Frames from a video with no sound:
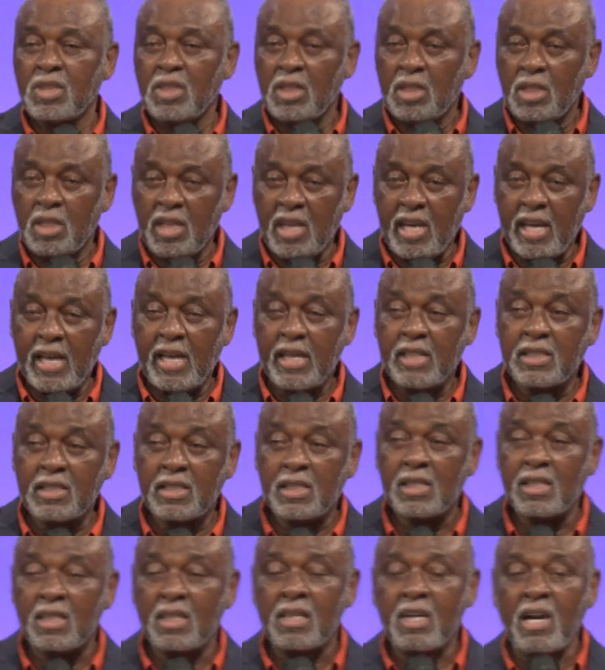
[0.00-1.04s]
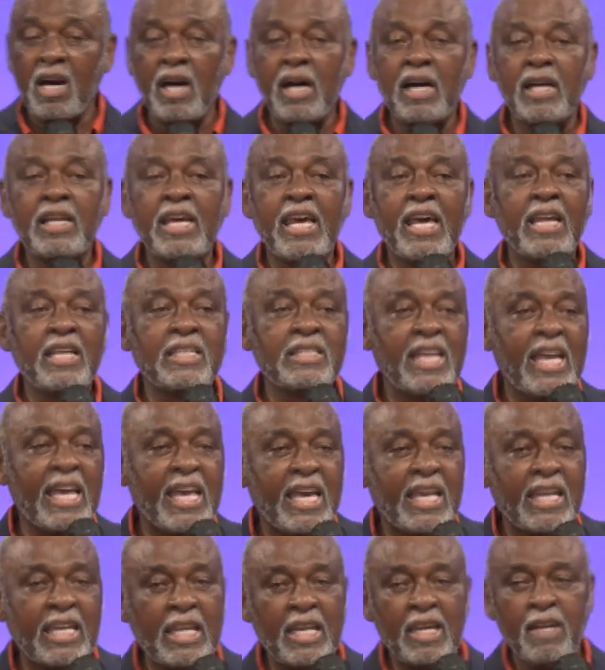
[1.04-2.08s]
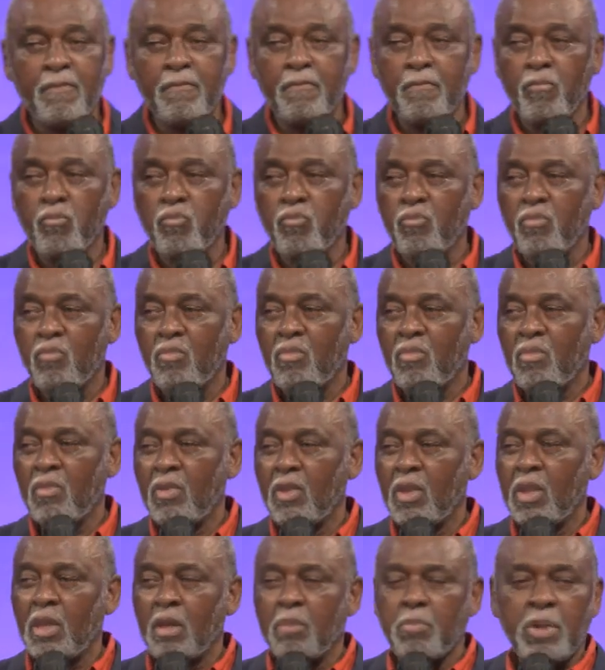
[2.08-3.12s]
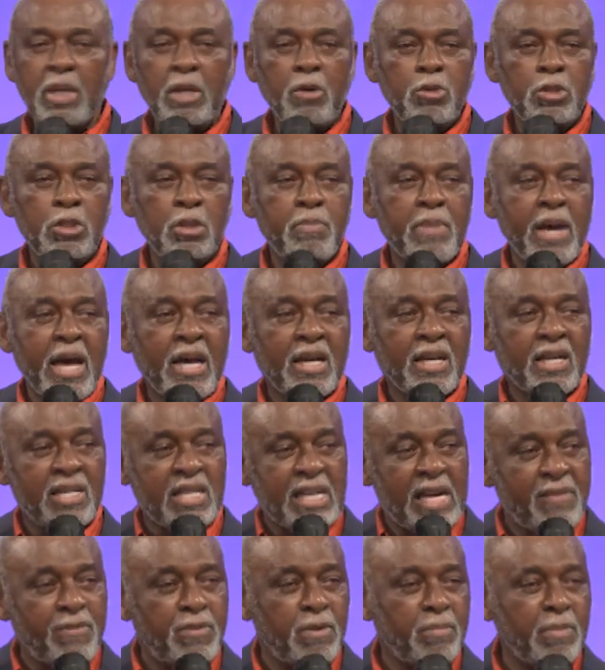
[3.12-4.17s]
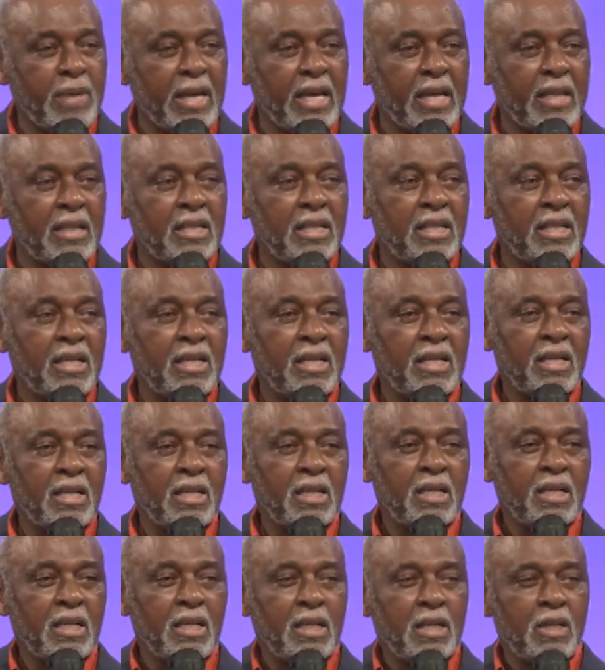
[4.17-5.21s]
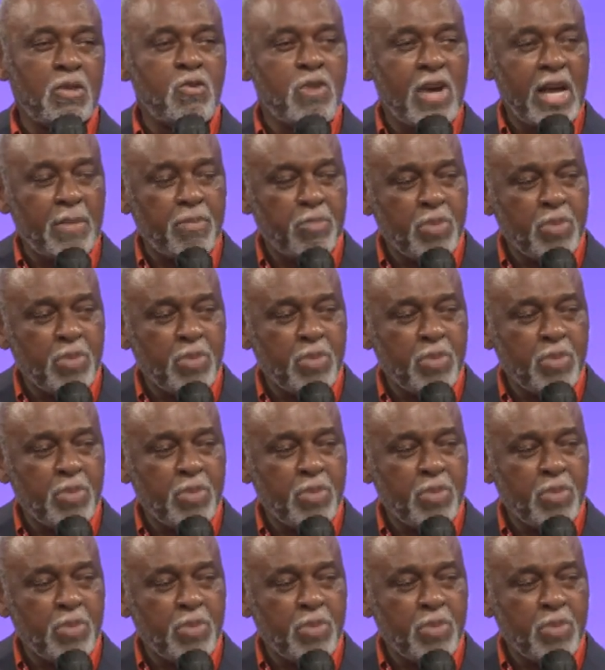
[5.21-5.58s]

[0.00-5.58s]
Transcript: Yes, God had his hand in it, but it was about government who had